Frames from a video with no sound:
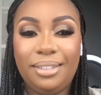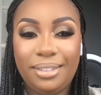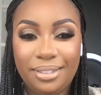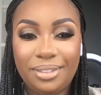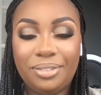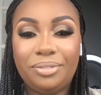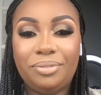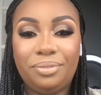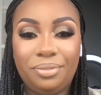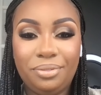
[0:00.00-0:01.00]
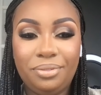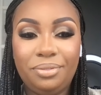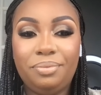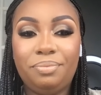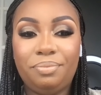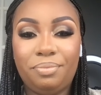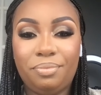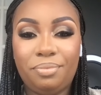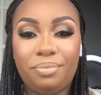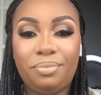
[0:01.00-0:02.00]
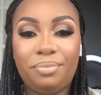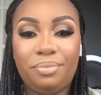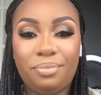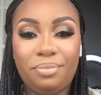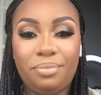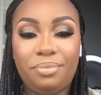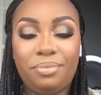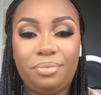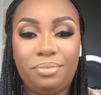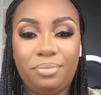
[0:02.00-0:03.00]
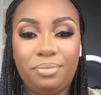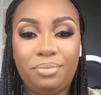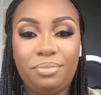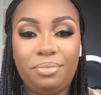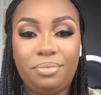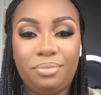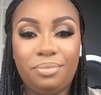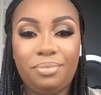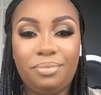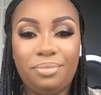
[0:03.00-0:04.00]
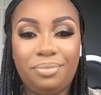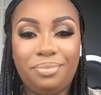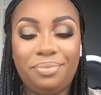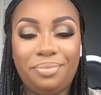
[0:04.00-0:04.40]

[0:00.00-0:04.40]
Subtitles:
The person shown says nothing.